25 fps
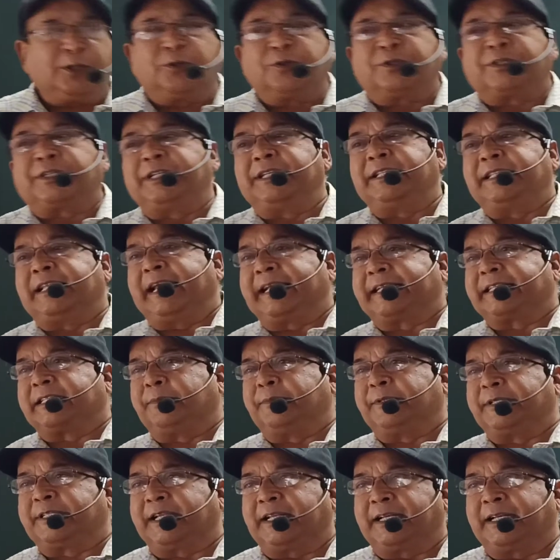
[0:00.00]
to see the
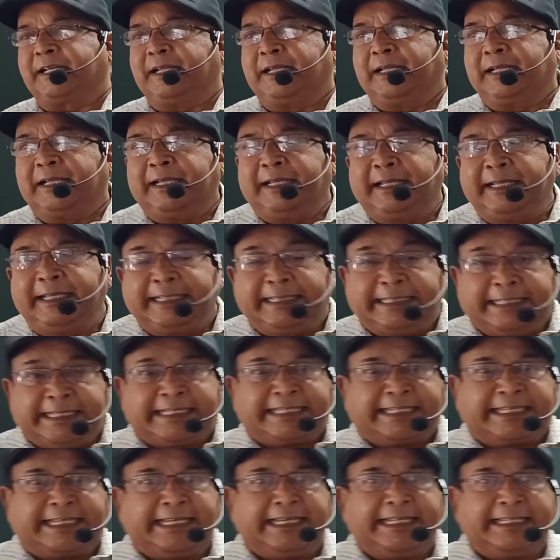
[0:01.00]
exhibition. In
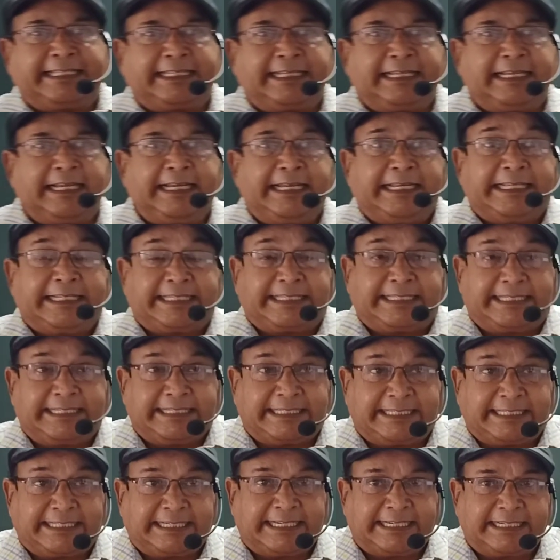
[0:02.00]
this case, his
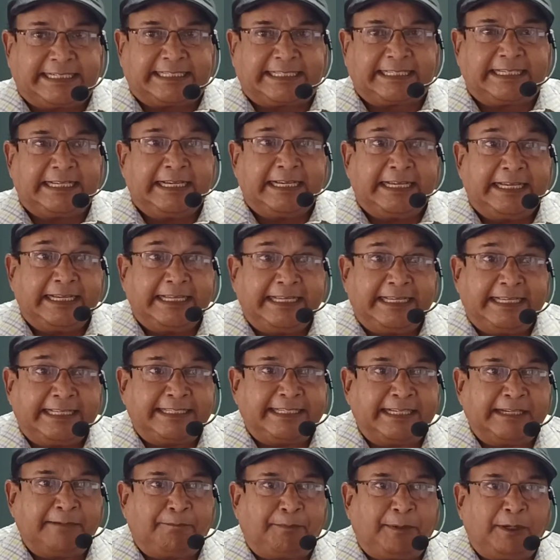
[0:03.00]
sisters is
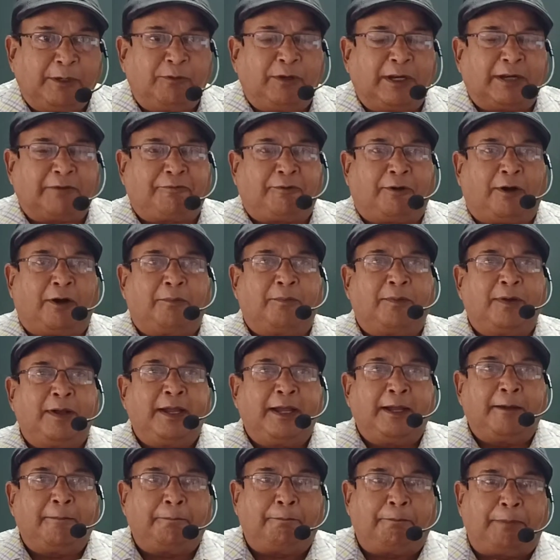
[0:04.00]
in plural form,
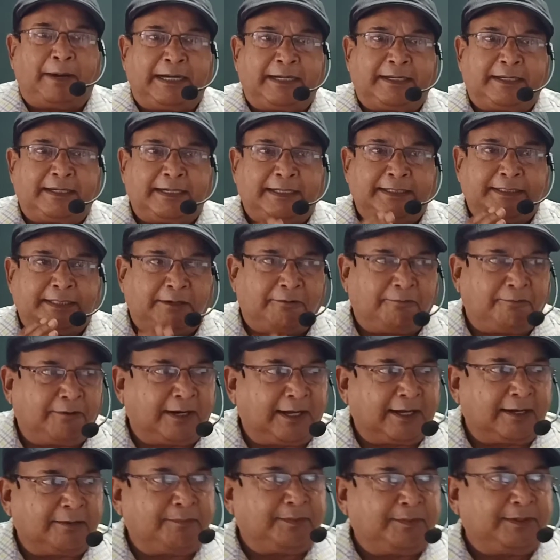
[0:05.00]
but the
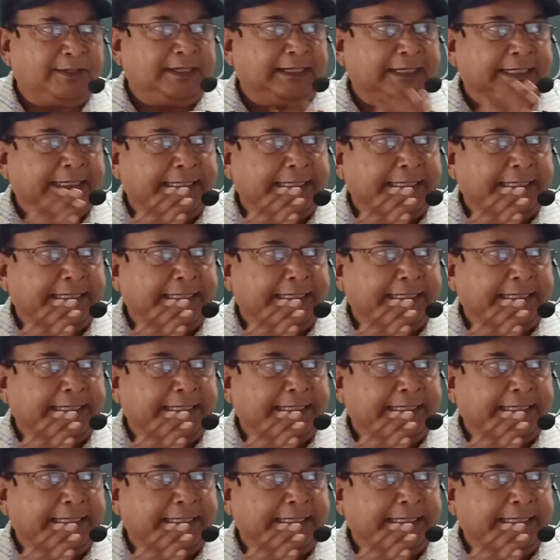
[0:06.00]
verb